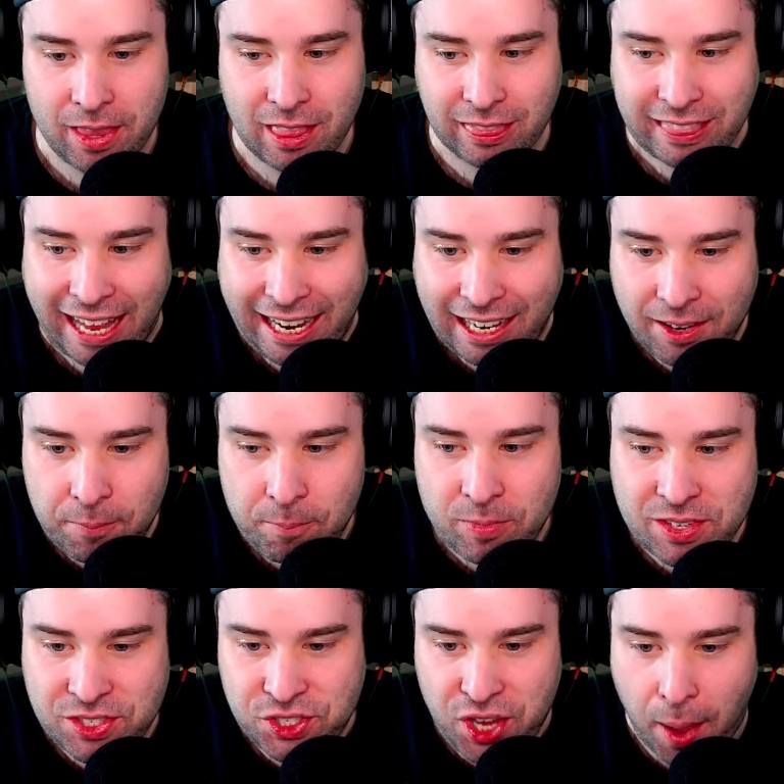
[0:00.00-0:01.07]
Like
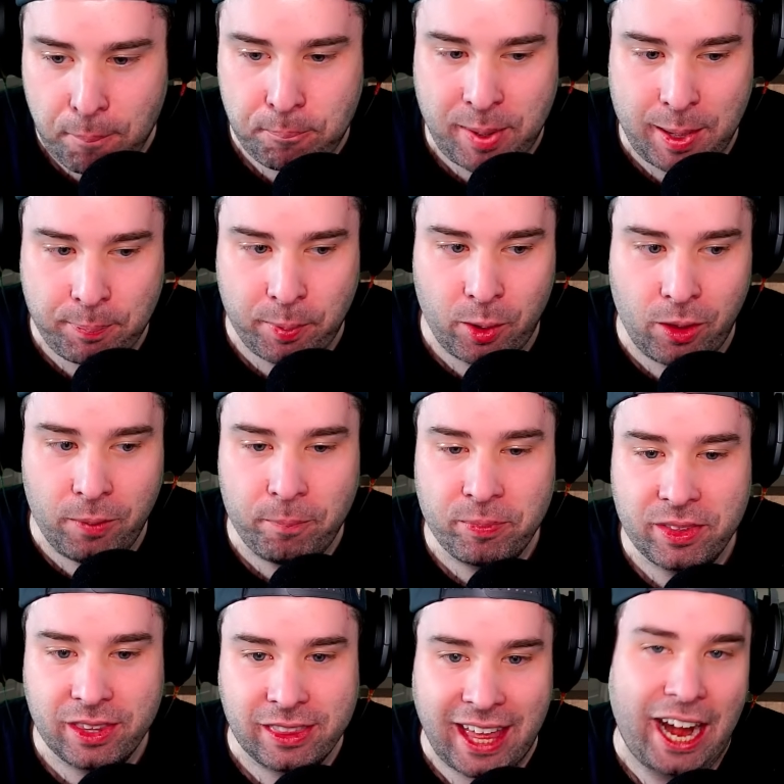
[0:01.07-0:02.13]
some people
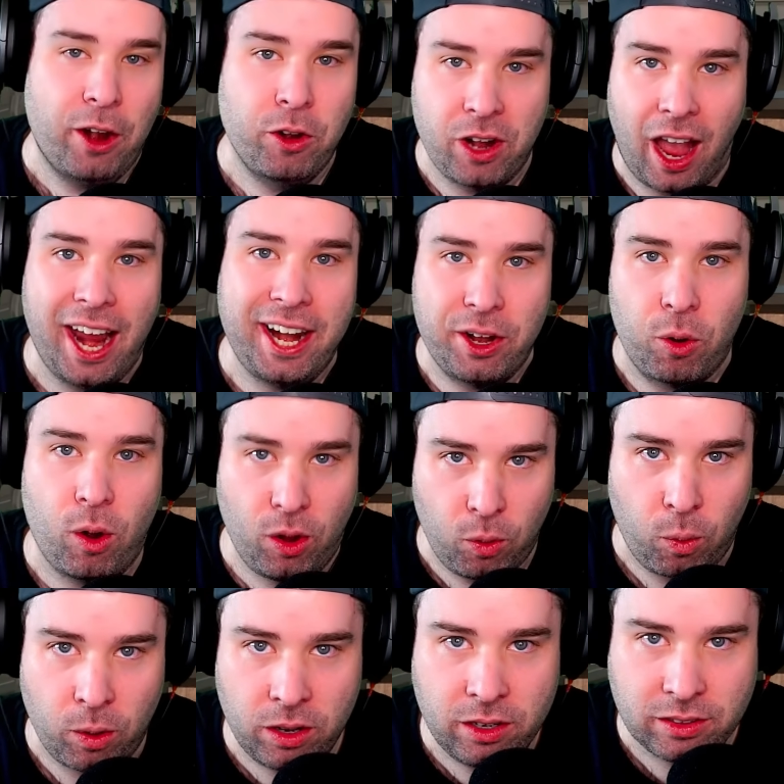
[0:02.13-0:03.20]
that are not in our
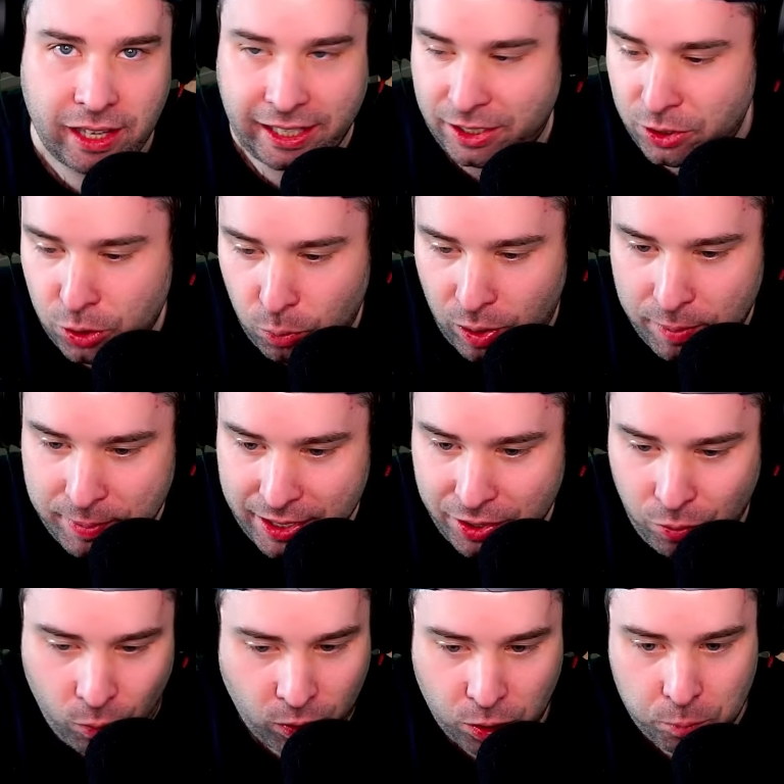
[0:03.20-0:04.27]
org, like you don't want to be in
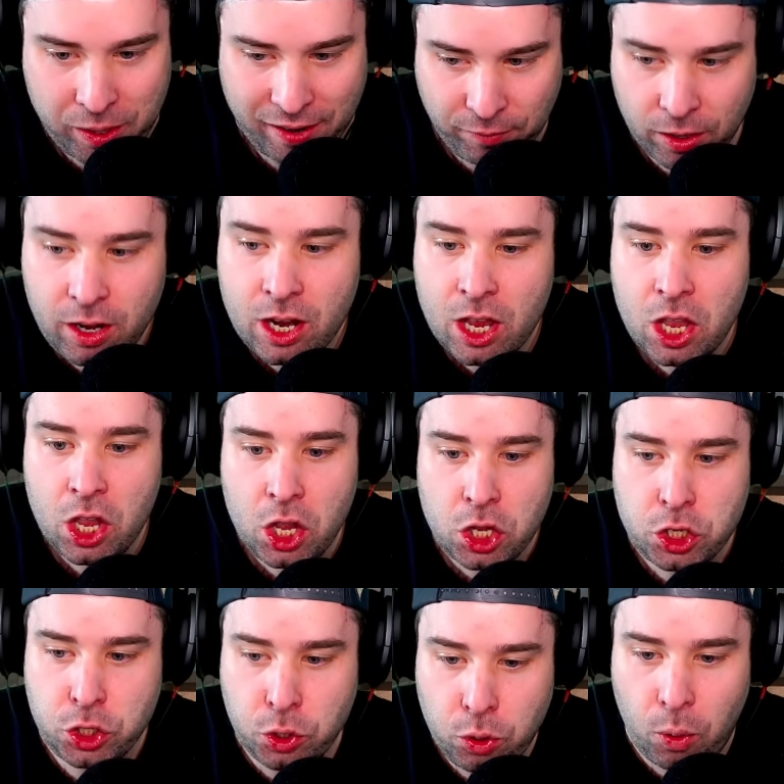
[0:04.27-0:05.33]
an org or whatever,
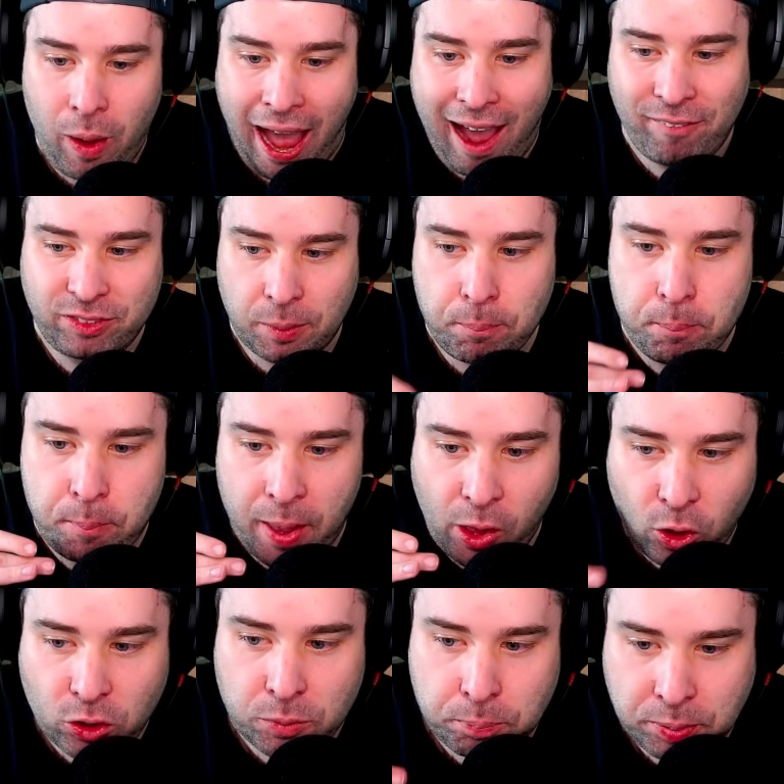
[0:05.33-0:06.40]
you don't have to
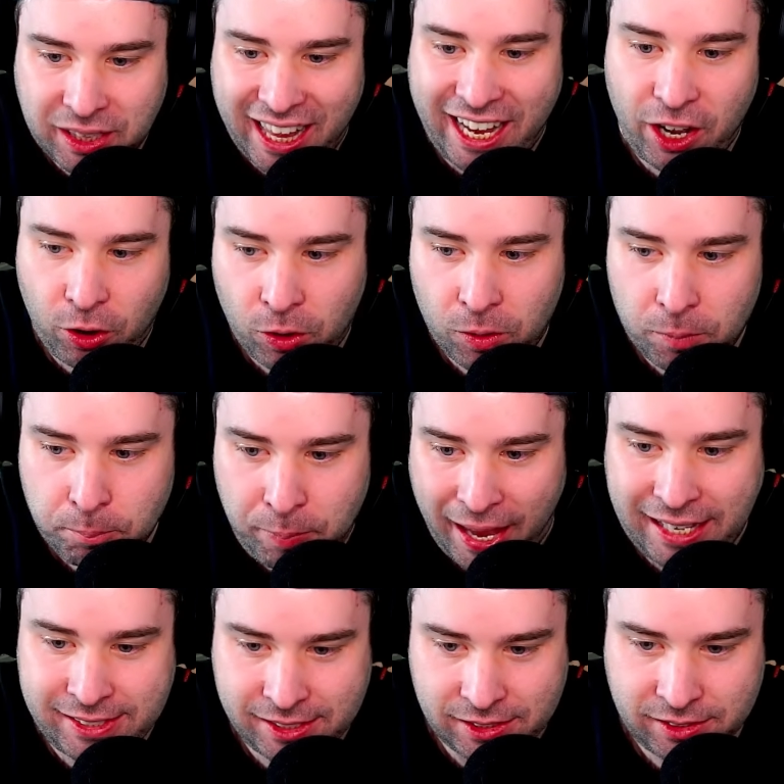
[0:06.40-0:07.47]
build player
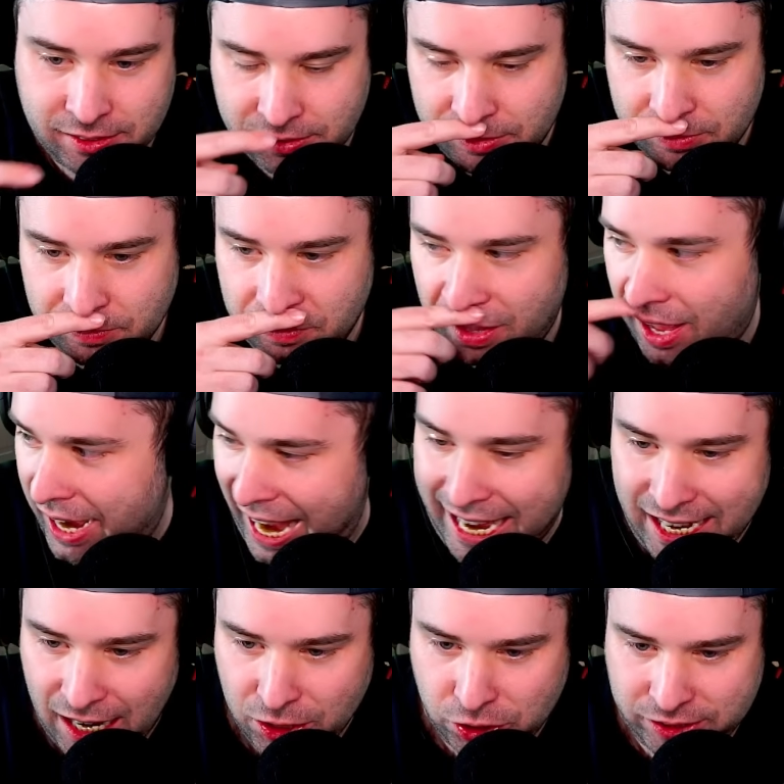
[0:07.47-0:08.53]
bases.
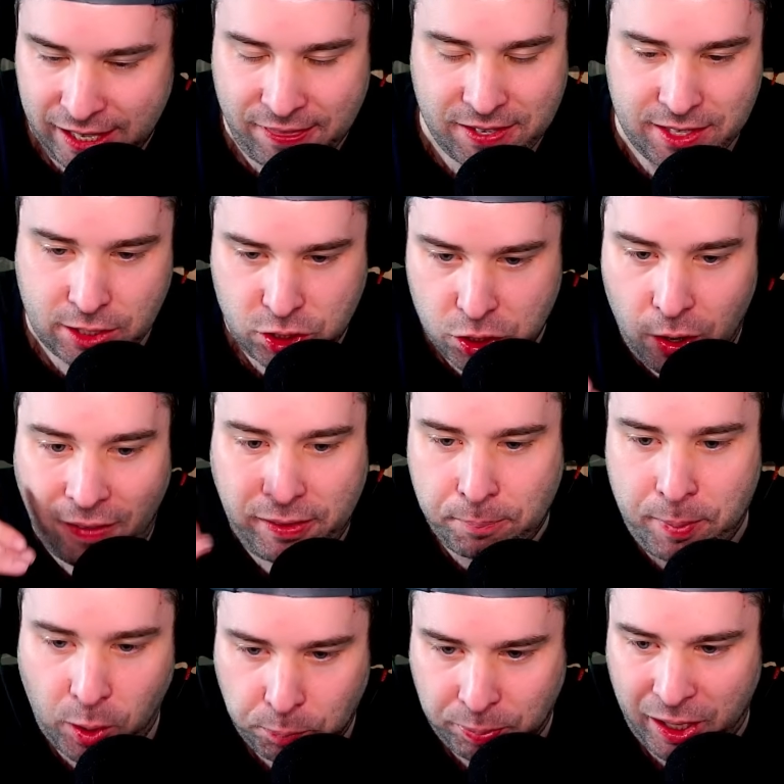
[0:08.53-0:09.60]
Anon just said this in the chat. You don't have to
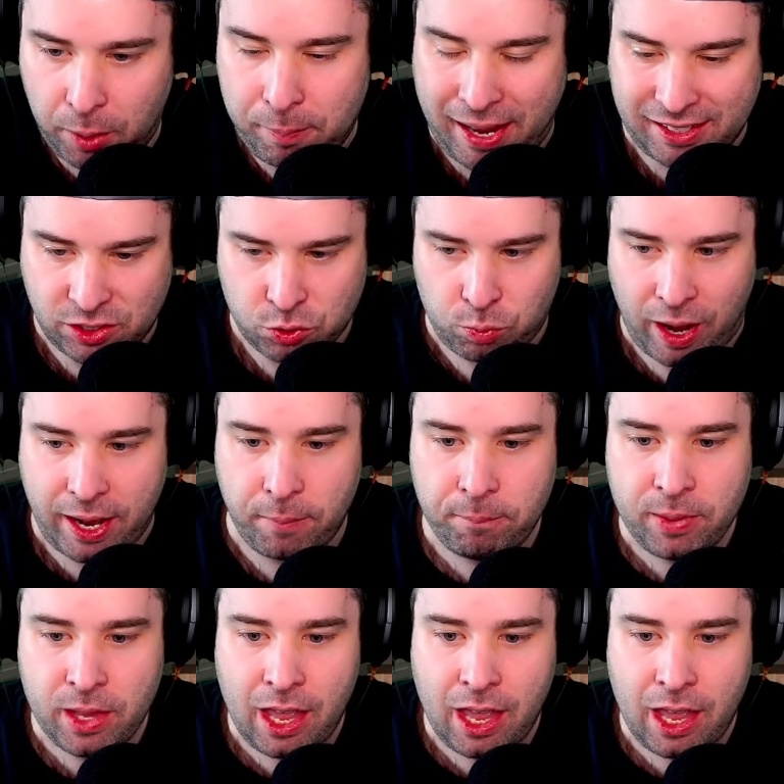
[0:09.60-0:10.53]
build player bases, right?